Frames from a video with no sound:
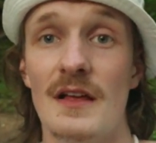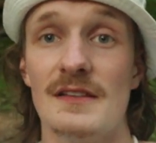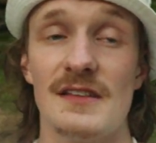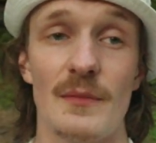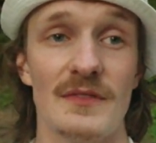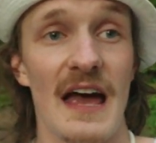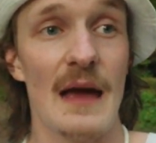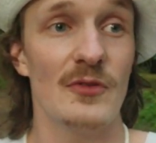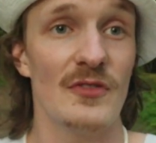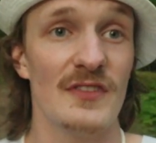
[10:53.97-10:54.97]

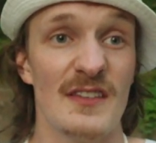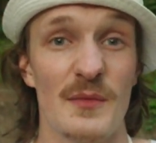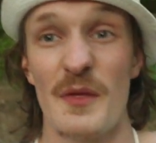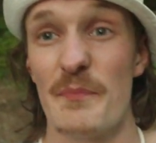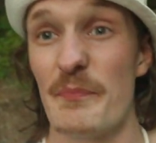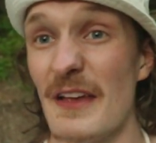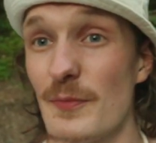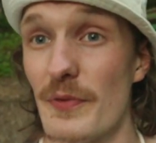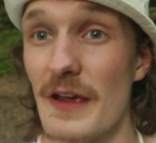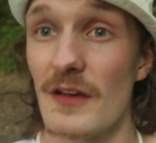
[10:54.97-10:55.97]
sometimes you'll see some of the
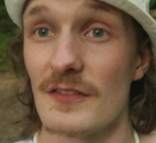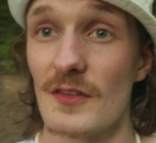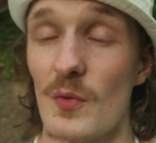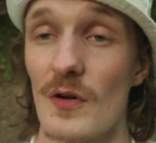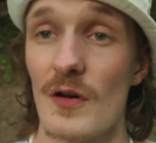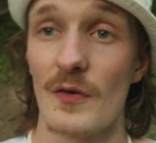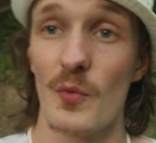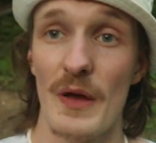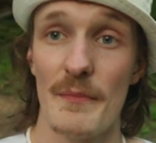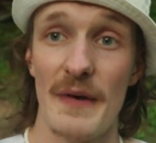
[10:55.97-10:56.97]
best breakers in the
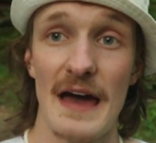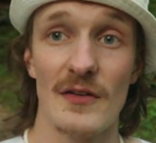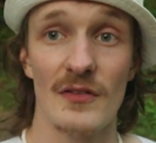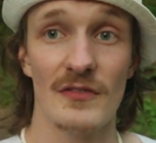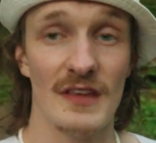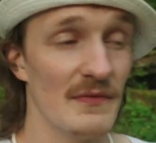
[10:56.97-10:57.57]
world win battles,